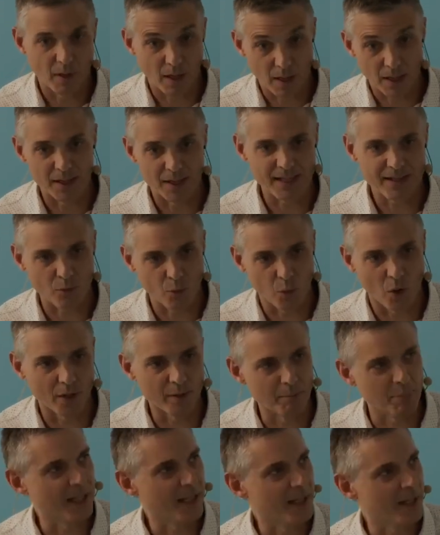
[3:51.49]
at least
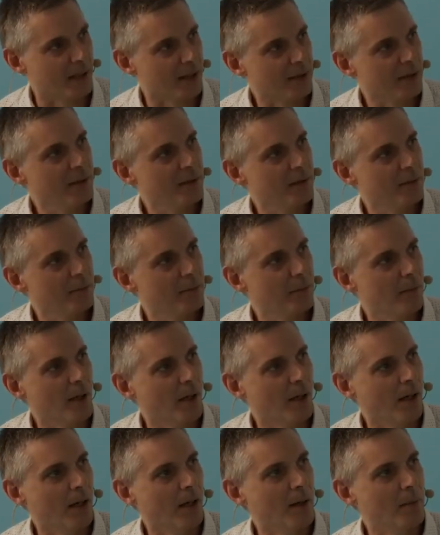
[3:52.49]
one beacon
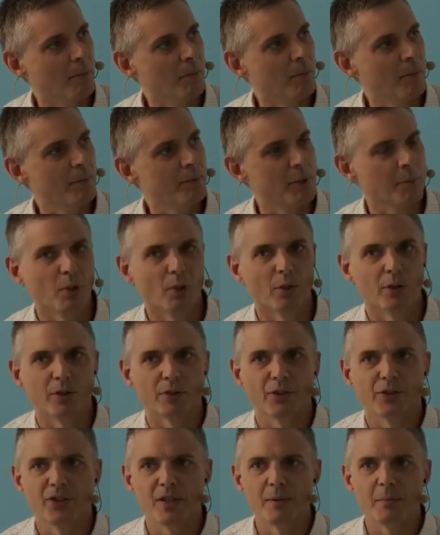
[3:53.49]
deployed
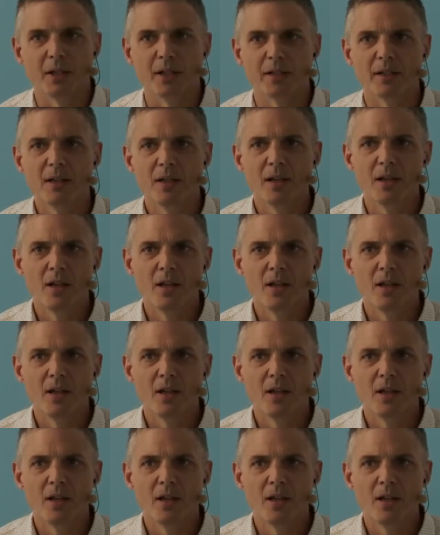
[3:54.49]
on the seabed.